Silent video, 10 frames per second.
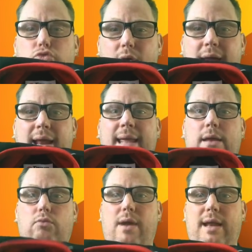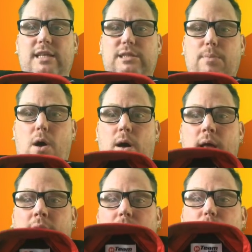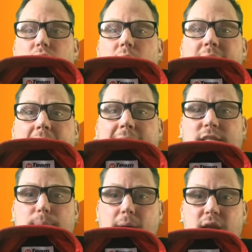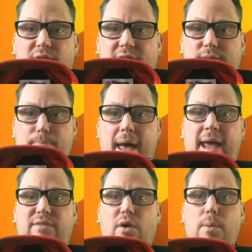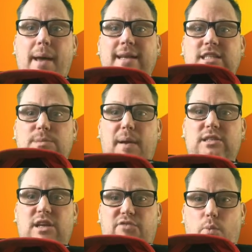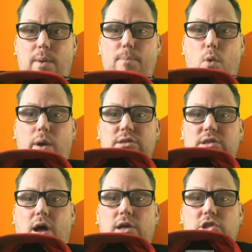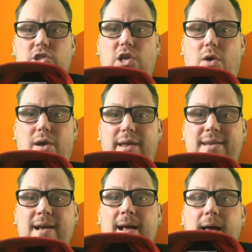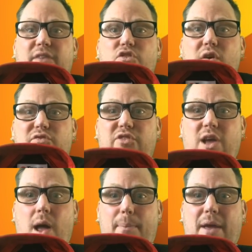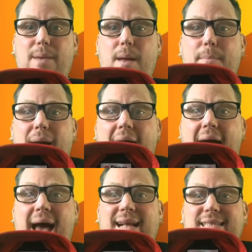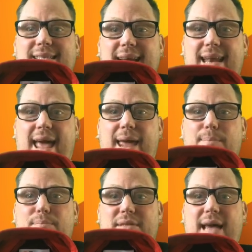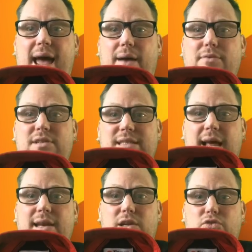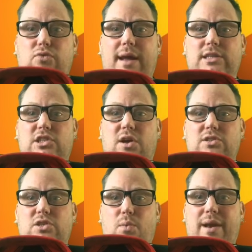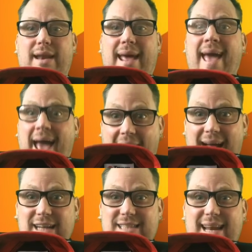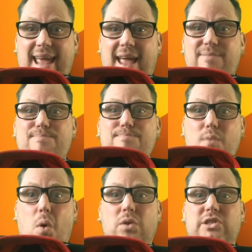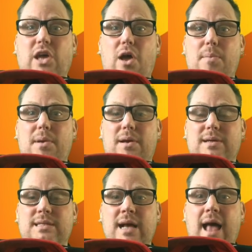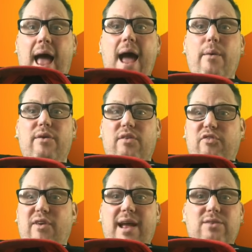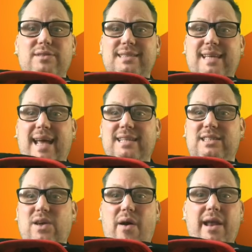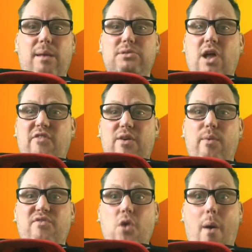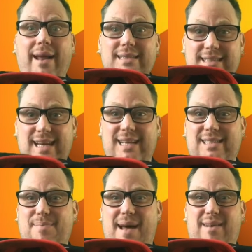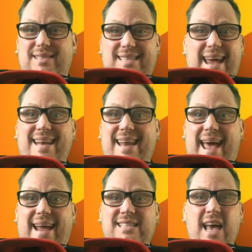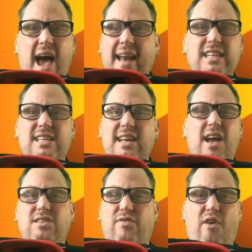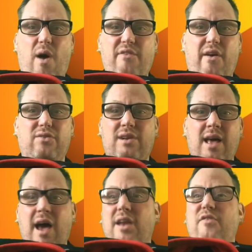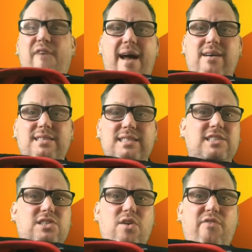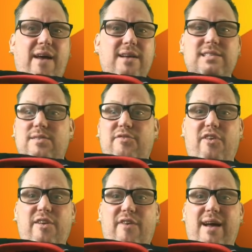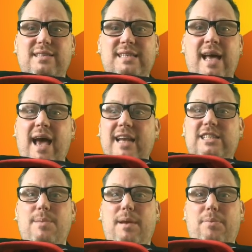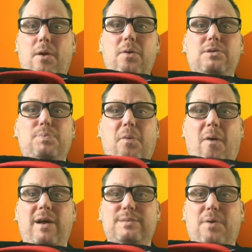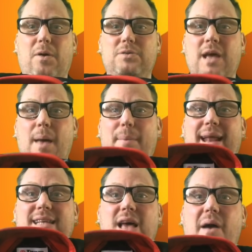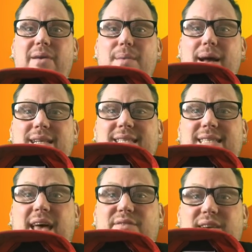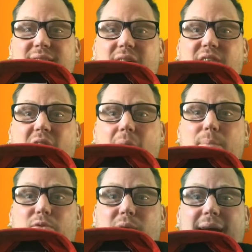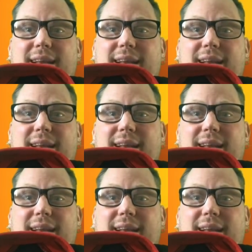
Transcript: Really, really smart. There was only X amount of these made. They were made especially for Winmau and Dart Scotland. If you're a VIP member, add your name down. You stand a great chance of winning it. Actually, even more so, because out of the 310 sign-ups that I think we've got in just about 10 days, and it's going to go to 500 and 1,000 and 2,000 and 3,000, and it's going to be huge prize pools, but there's only about 7 that have upgraded